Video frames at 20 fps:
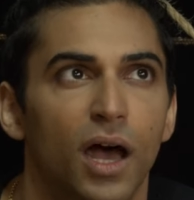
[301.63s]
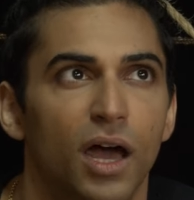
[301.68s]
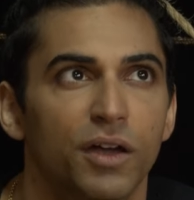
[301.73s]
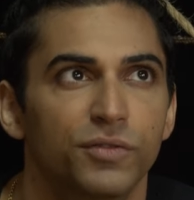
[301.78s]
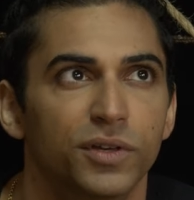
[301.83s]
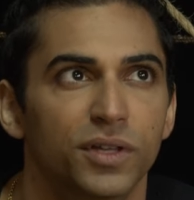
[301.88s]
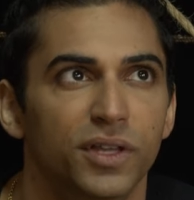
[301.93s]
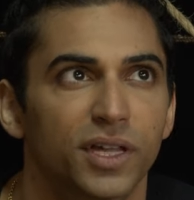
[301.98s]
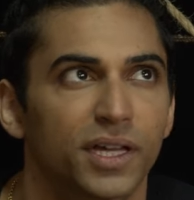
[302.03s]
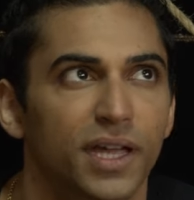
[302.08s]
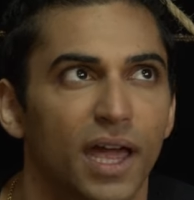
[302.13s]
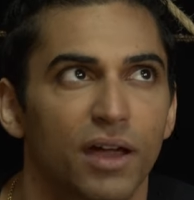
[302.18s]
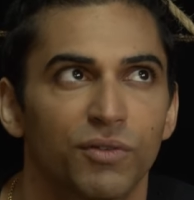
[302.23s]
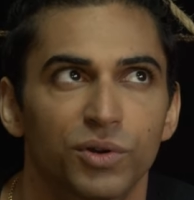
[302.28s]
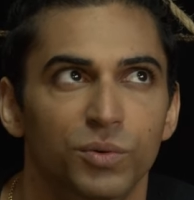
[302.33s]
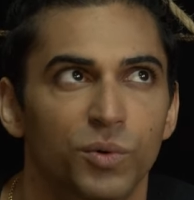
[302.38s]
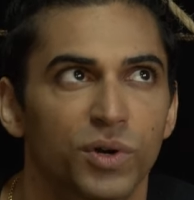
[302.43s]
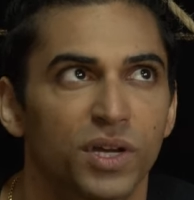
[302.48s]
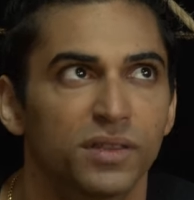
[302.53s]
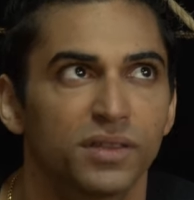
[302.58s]
I feel like
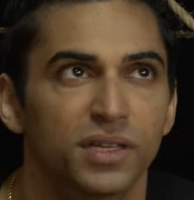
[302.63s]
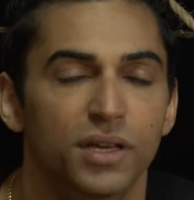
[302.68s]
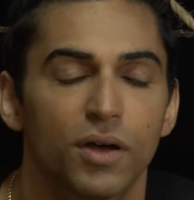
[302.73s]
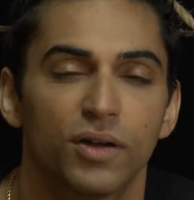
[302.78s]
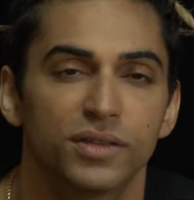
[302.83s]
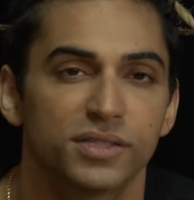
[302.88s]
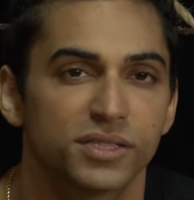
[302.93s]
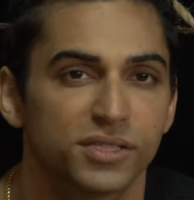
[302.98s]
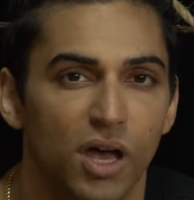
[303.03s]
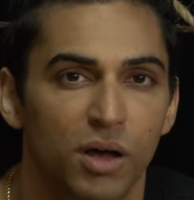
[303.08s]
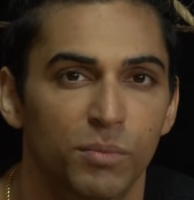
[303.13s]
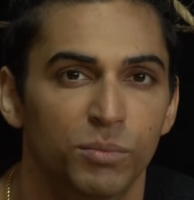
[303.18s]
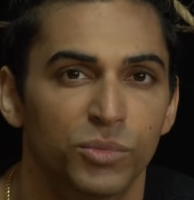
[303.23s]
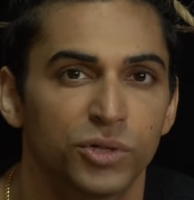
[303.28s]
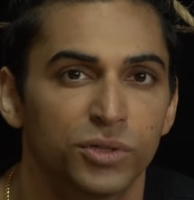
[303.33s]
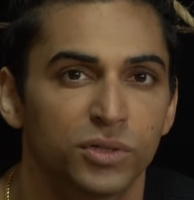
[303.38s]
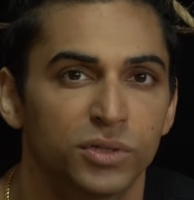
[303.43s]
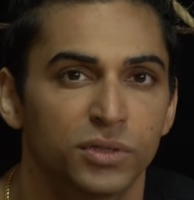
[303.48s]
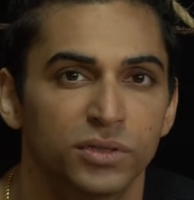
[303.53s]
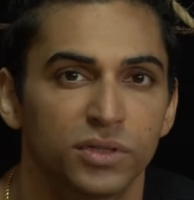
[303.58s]
everyone in the
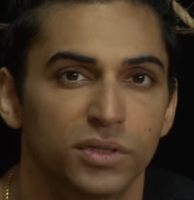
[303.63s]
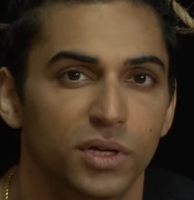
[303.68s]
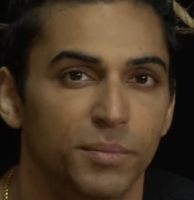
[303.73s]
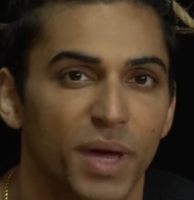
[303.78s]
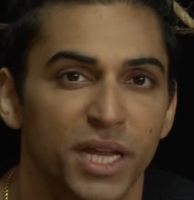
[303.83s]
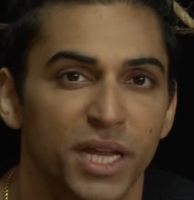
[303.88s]
ensemble, the